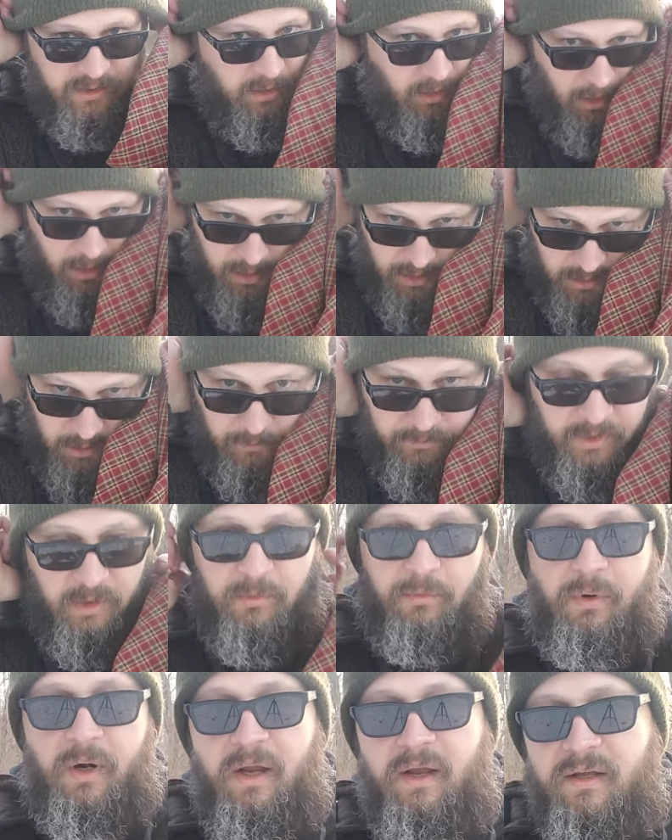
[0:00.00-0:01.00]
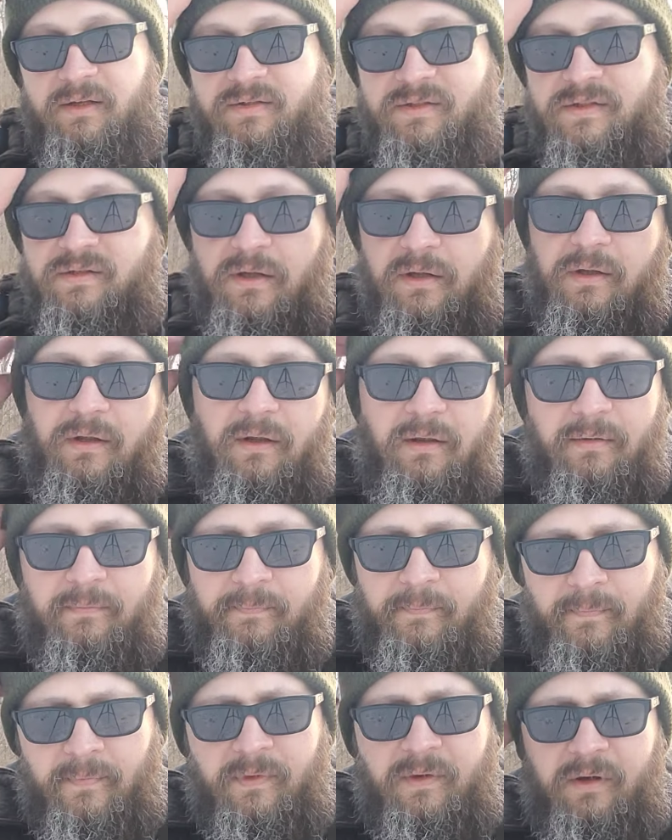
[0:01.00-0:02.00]
your arm, your wrist,
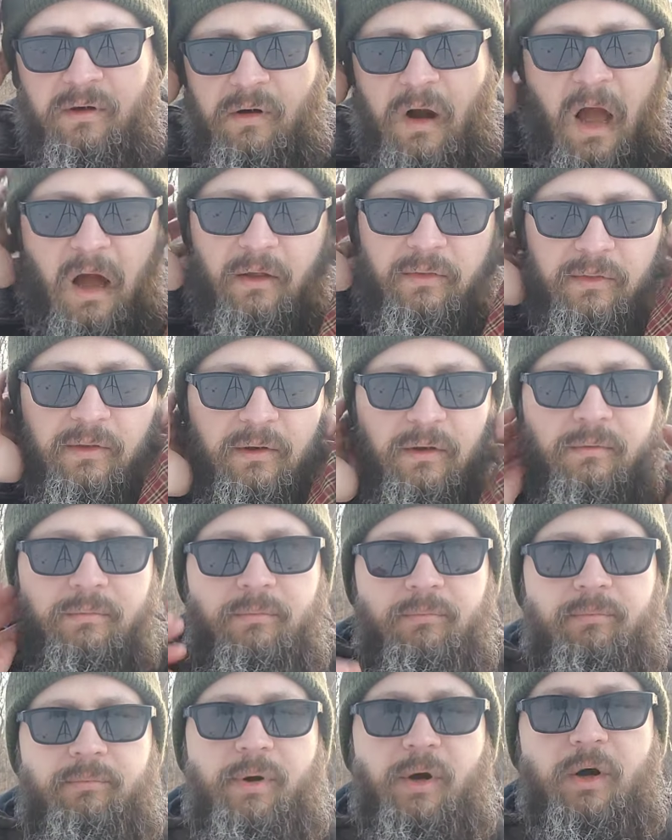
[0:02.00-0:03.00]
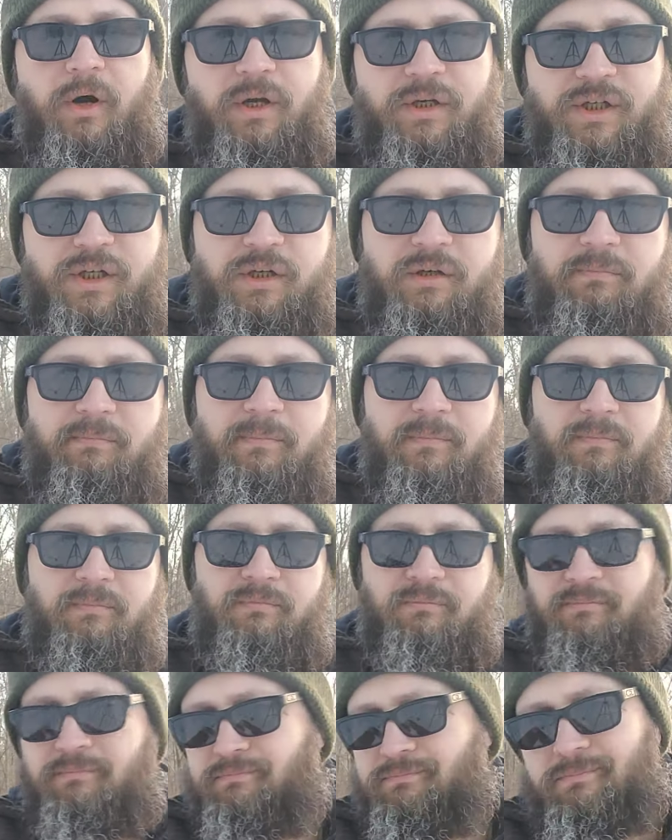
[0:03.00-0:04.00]
you're out in the bush,
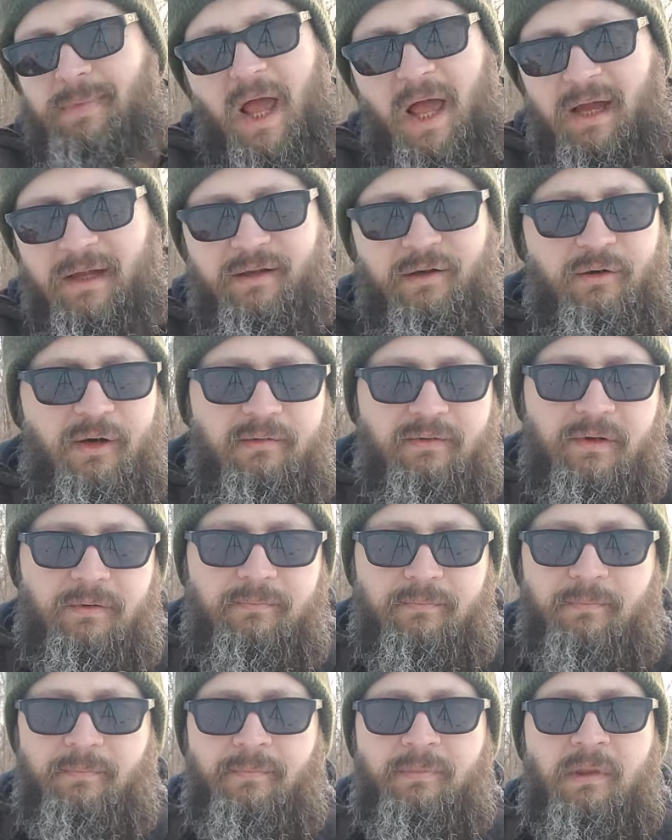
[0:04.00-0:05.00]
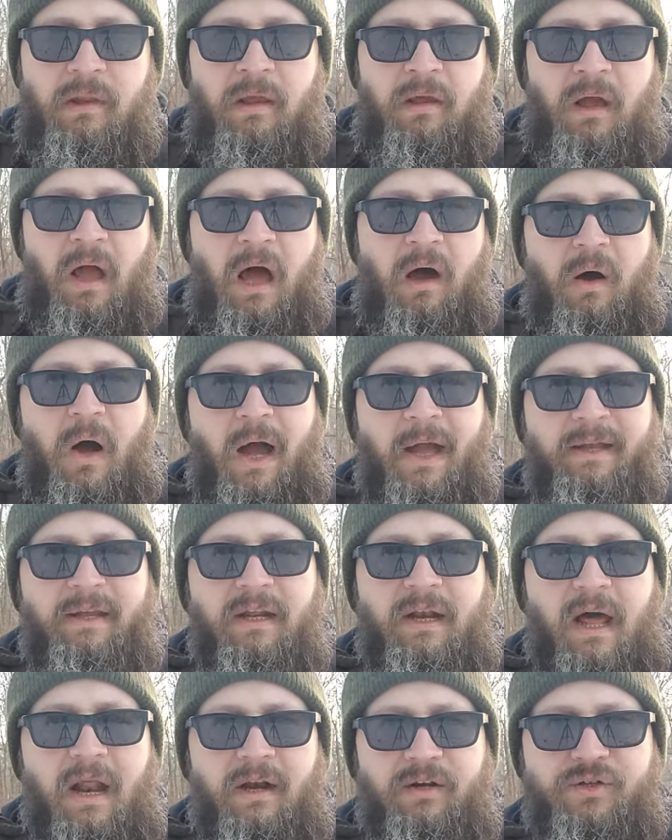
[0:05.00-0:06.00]
heck, you're even out
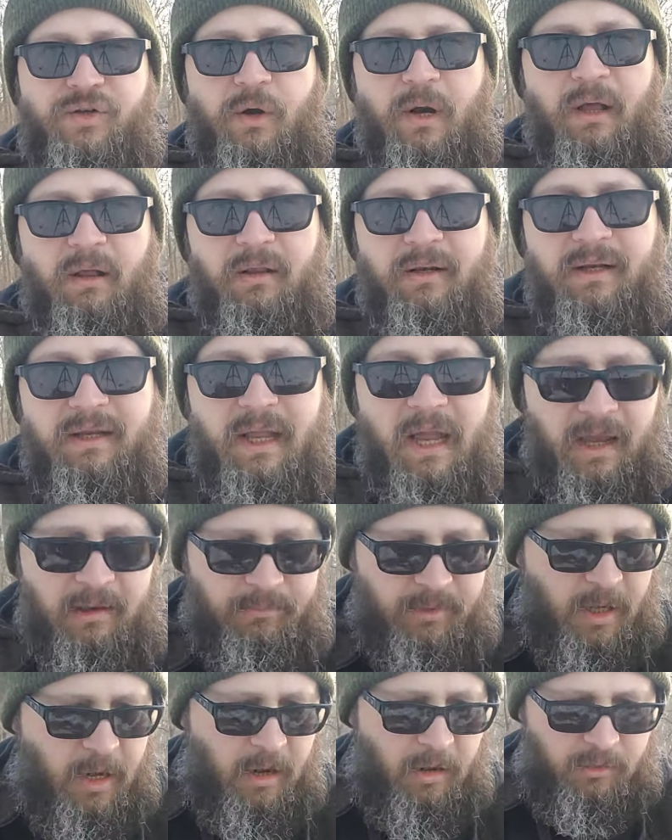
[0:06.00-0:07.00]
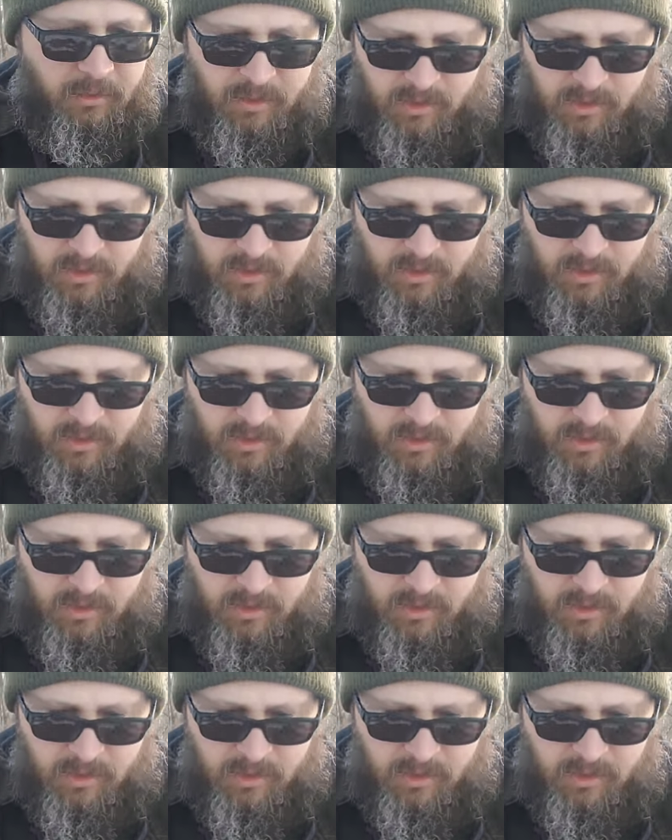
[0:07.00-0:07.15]
hiking on a trail at a campground.